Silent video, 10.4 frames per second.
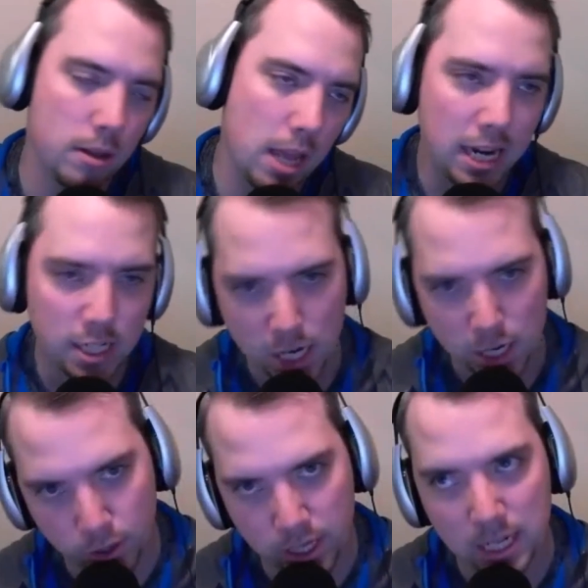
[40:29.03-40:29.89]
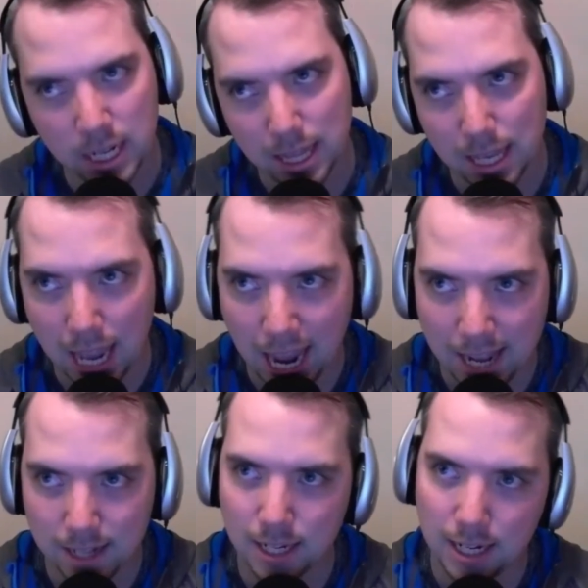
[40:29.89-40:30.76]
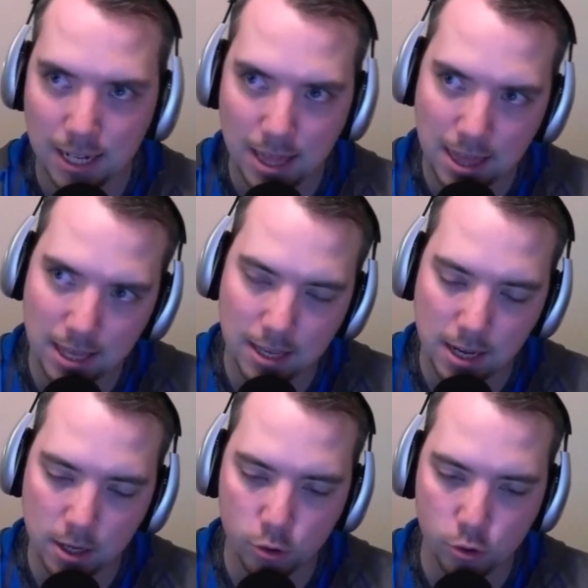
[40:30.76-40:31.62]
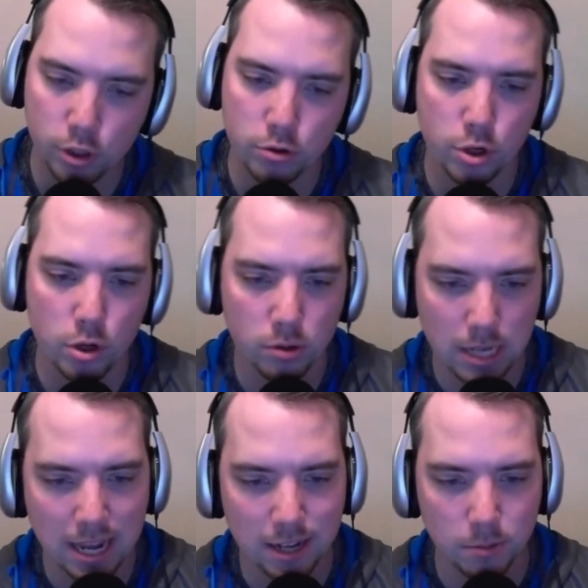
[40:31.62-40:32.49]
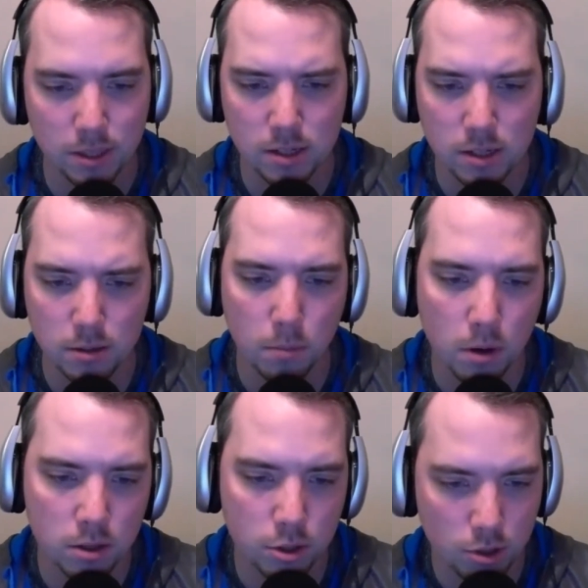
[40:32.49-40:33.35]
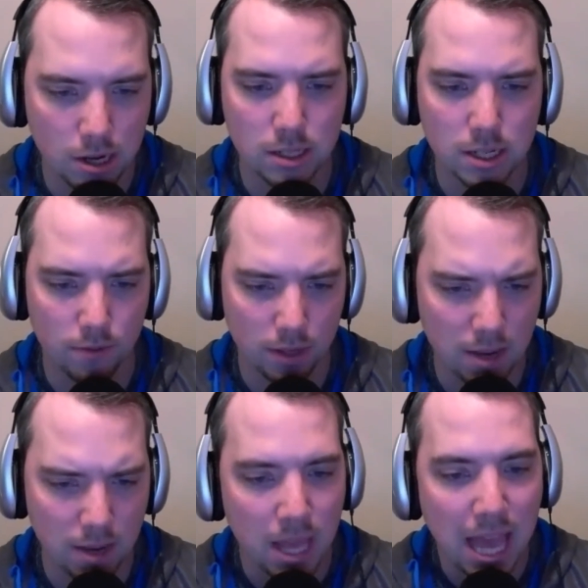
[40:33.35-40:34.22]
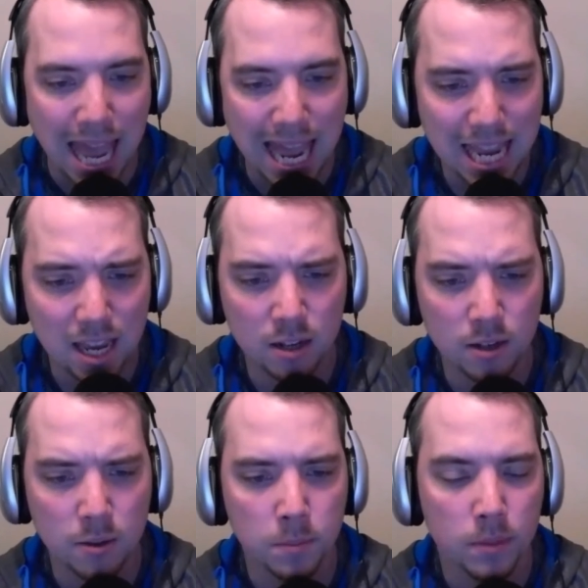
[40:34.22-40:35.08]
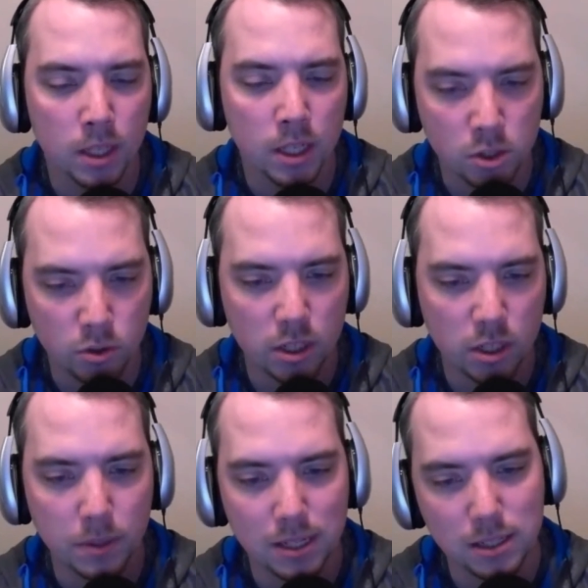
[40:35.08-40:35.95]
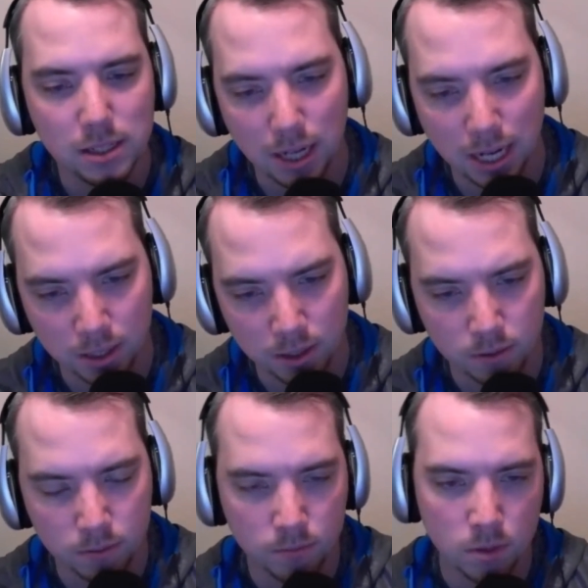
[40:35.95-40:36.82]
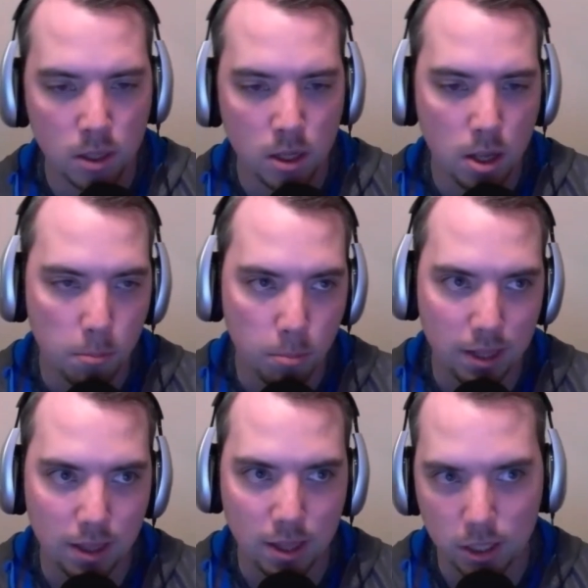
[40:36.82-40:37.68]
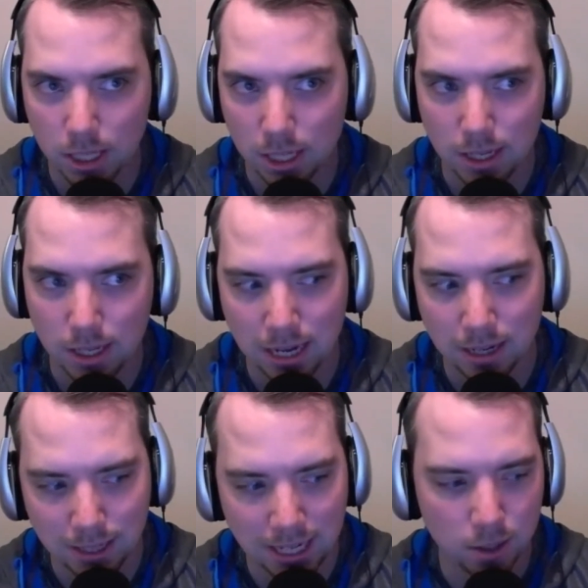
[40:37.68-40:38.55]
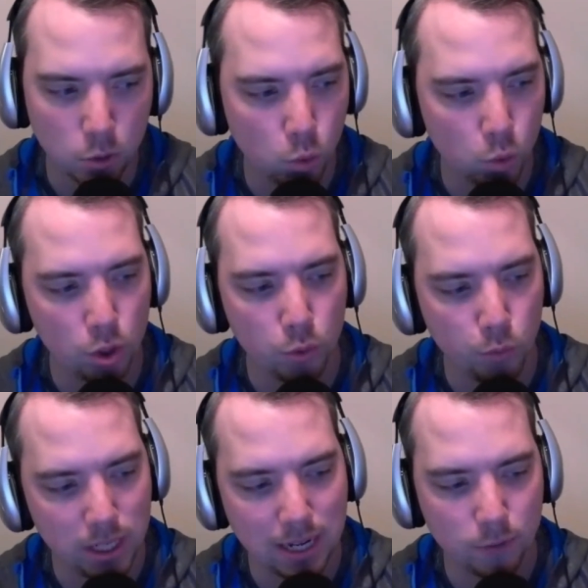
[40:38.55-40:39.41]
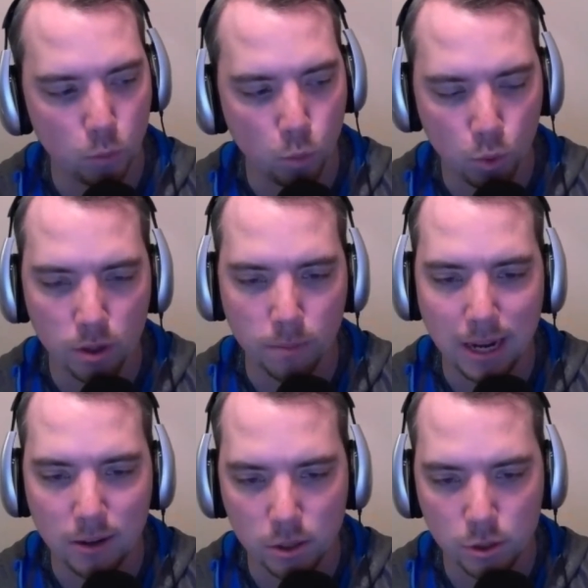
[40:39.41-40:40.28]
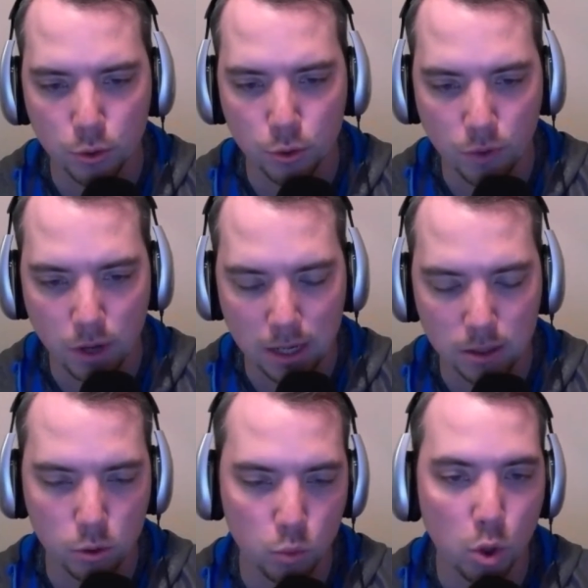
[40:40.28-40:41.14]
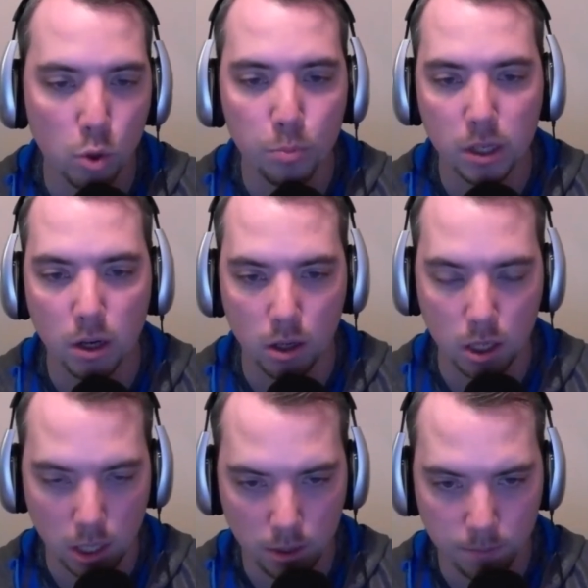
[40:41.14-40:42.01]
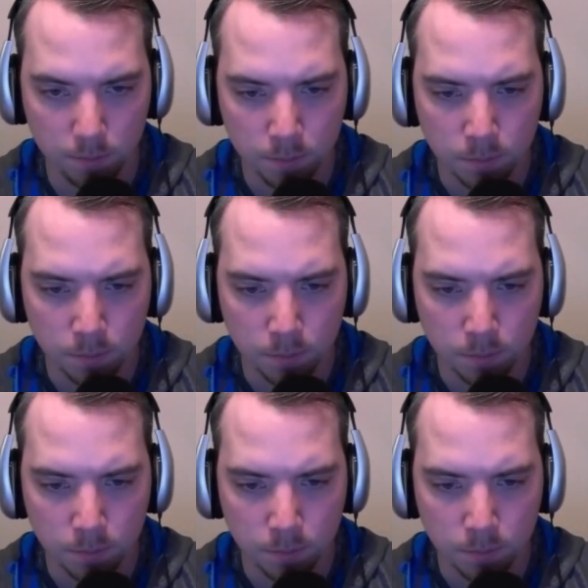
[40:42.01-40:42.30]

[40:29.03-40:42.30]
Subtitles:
A.J. Green, I think, has, and I think Julio Jones has. But this is a monstrosity of a game. And he's going up against Atlanta, but the only Atlanta corner you really have to worry about is Trufant, who won't be guarding him.